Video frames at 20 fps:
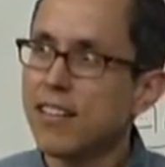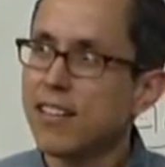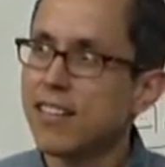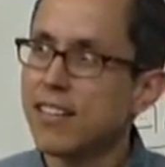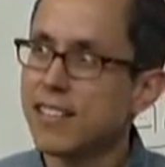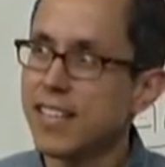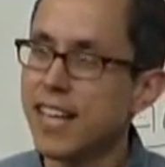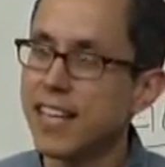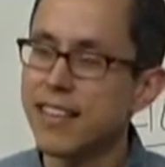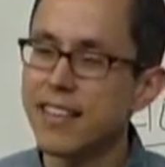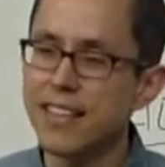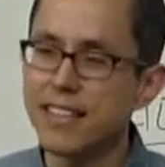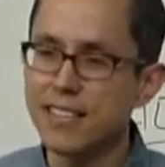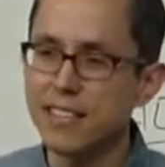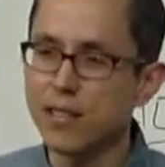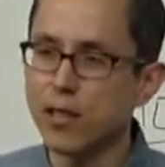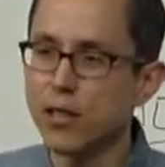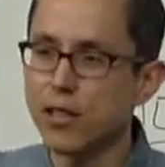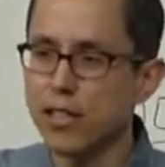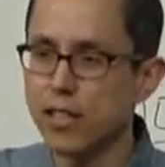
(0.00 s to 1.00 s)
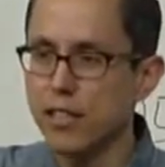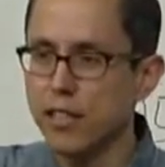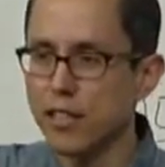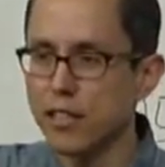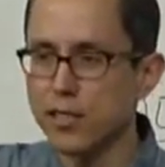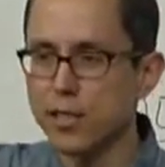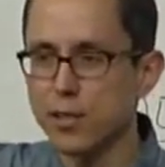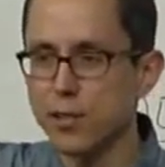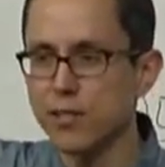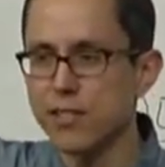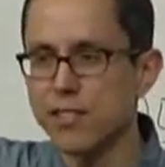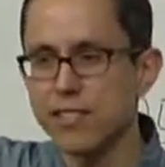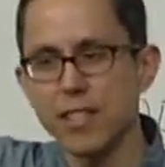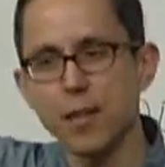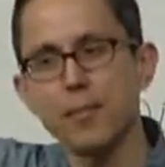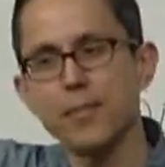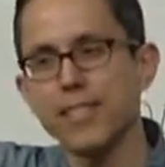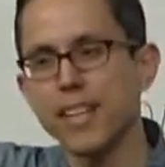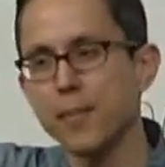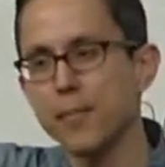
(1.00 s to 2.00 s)
take things that only a certain
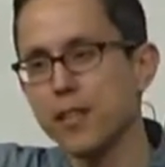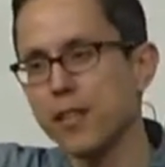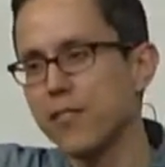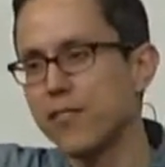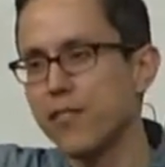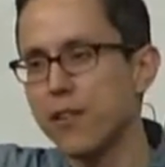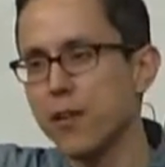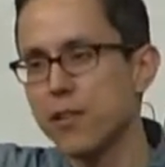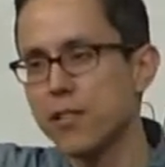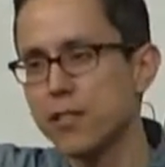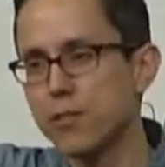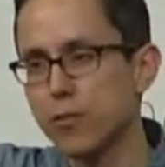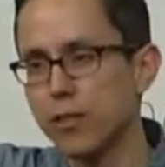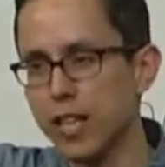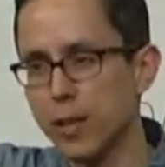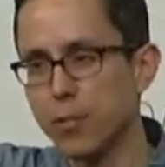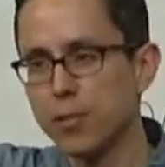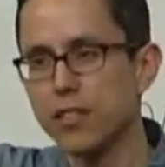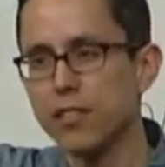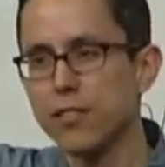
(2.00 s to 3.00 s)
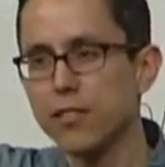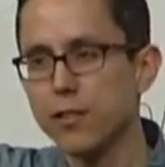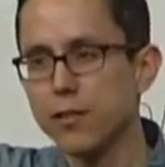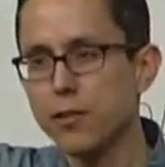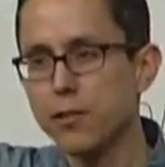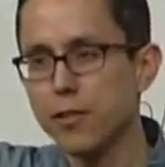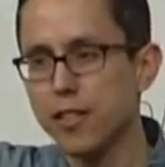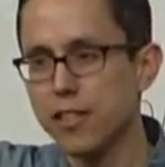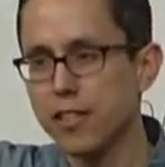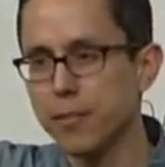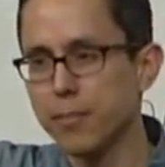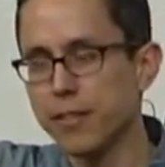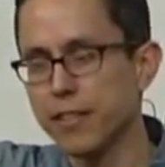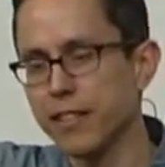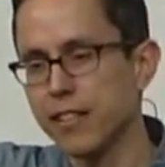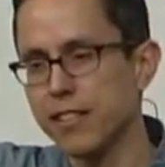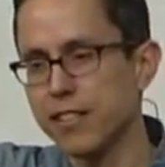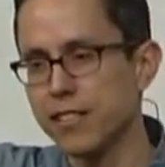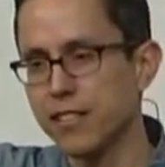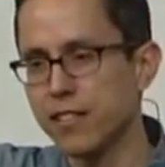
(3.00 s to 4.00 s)
subsegment of folks were able to do, either
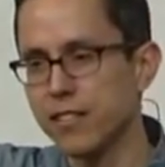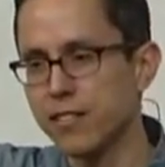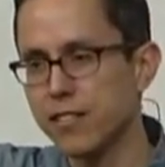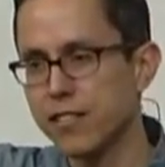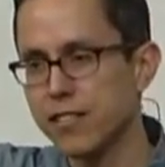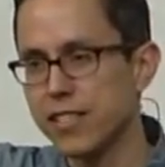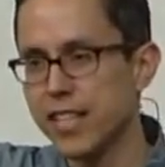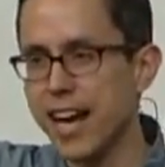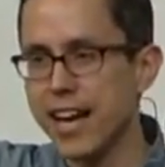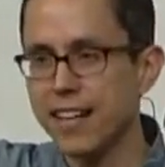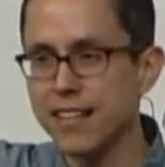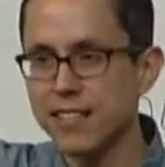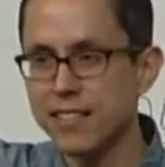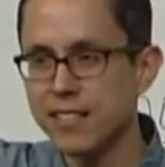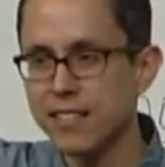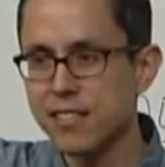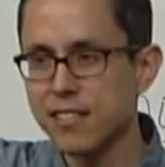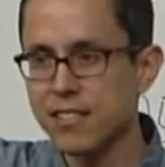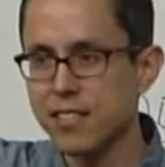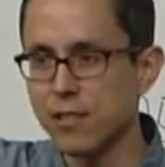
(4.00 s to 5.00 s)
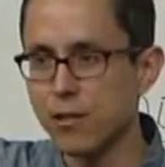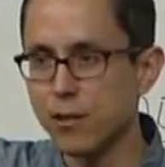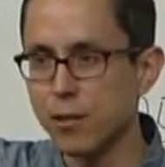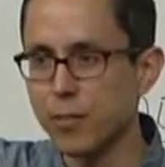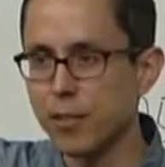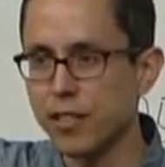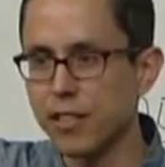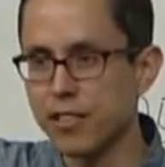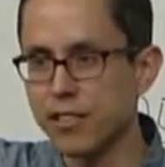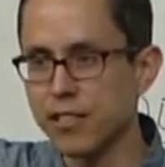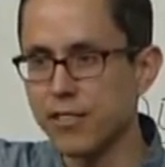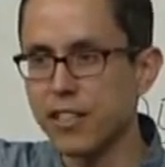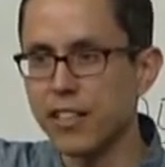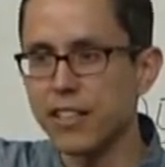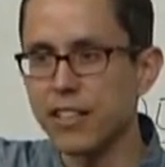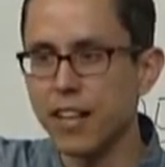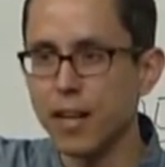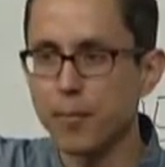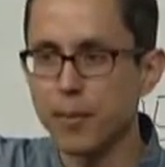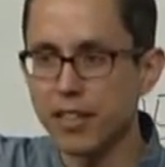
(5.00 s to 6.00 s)
because of status or because of
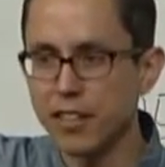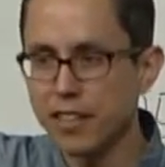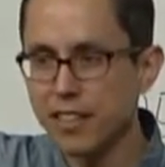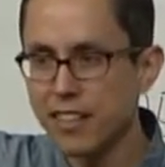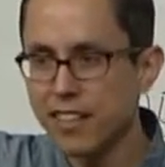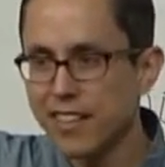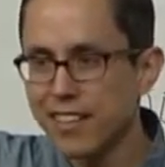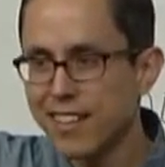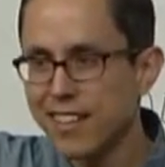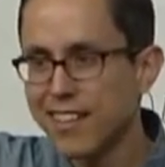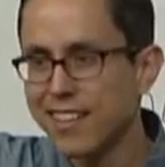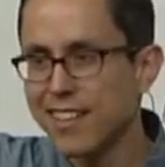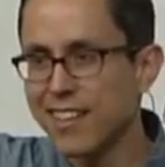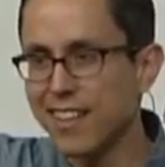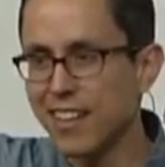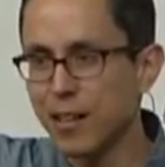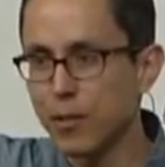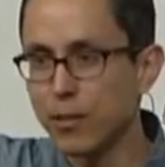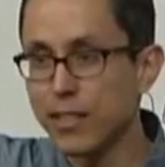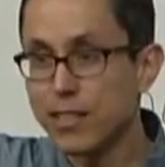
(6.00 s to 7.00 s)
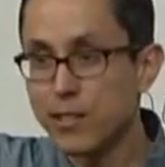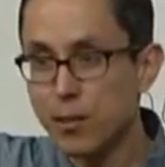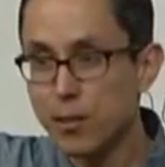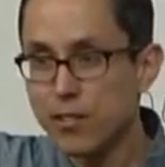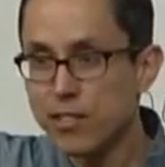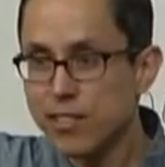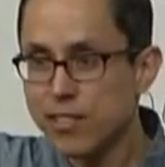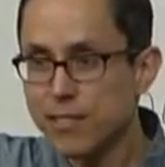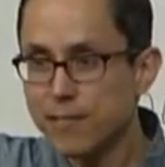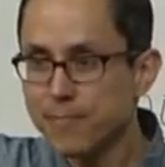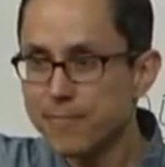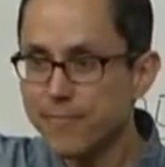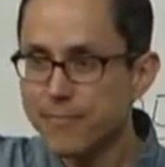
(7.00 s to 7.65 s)
economic uh, resource,